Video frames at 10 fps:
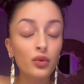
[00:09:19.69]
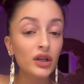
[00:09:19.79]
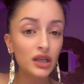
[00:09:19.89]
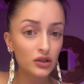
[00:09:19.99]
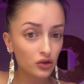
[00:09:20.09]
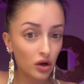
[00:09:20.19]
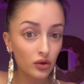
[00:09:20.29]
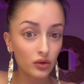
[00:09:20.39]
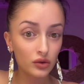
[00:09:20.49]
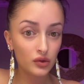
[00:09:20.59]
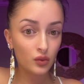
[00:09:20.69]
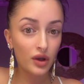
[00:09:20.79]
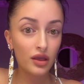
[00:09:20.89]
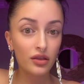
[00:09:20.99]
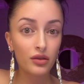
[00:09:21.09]
really struggled
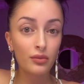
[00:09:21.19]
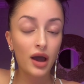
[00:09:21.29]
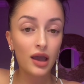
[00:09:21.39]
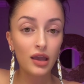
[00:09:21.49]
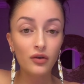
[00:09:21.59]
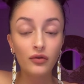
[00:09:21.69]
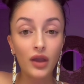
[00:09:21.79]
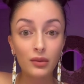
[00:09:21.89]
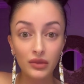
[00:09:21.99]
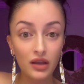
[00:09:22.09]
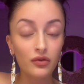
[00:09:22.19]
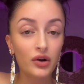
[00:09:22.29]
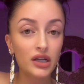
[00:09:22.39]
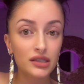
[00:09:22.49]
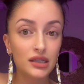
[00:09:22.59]
with my family, for
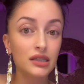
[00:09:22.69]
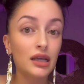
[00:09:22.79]
instance.